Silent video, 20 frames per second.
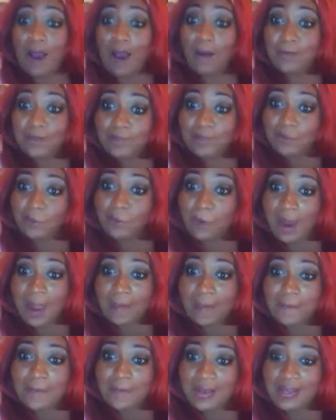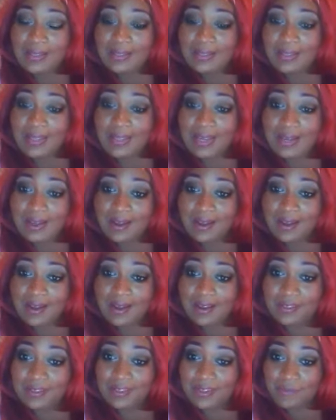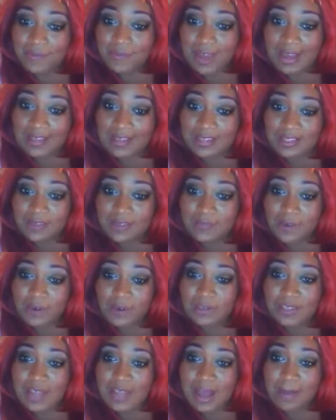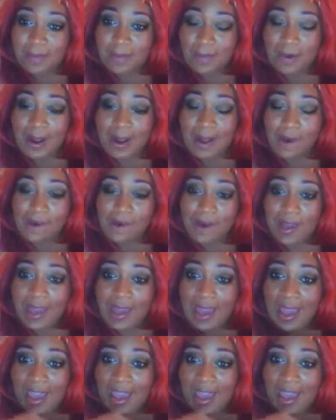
I was wrapping the vase the first time around,